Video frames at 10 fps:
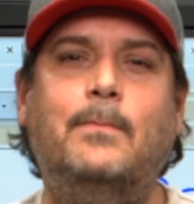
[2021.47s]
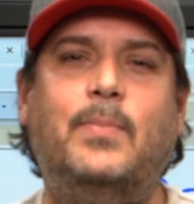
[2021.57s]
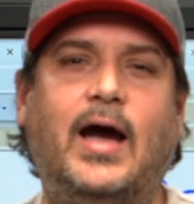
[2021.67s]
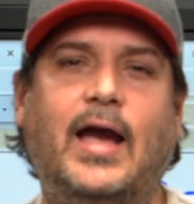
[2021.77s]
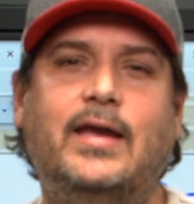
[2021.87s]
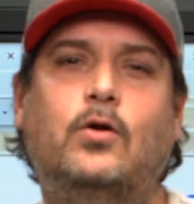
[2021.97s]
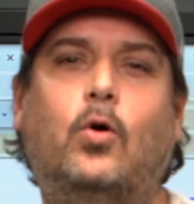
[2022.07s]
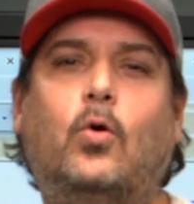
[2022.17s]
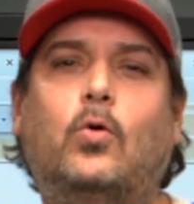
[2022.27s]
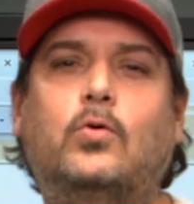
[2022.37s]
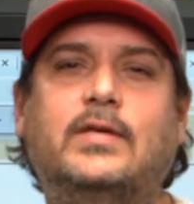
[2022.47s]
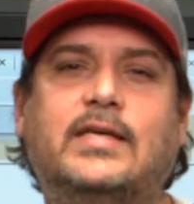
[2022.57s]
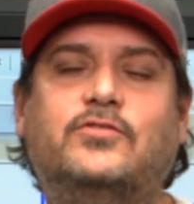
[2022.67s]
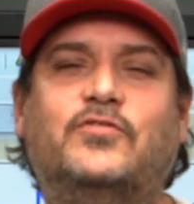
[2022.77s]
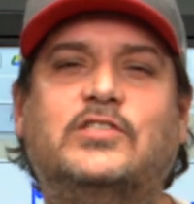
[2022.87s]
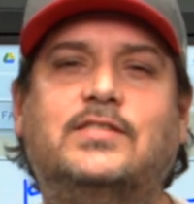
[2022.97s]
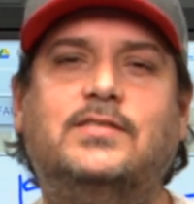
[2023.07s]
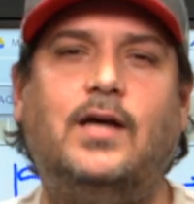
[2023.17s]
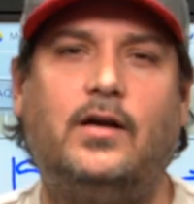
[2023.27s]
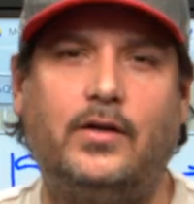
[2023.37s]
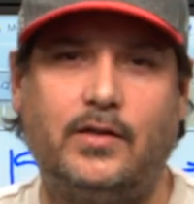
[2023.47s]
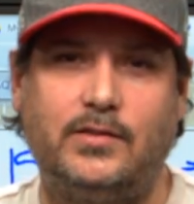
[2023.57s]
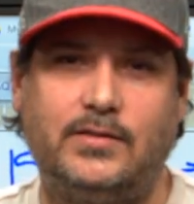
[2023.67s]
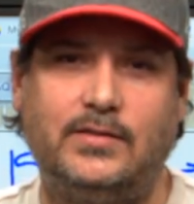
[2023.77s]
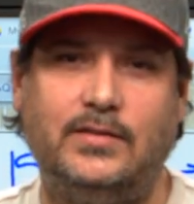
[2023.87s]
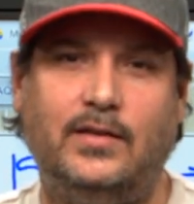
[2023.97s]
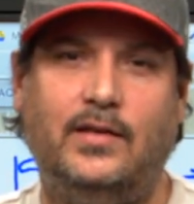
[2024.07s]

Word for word: Buy and hold is for suckers.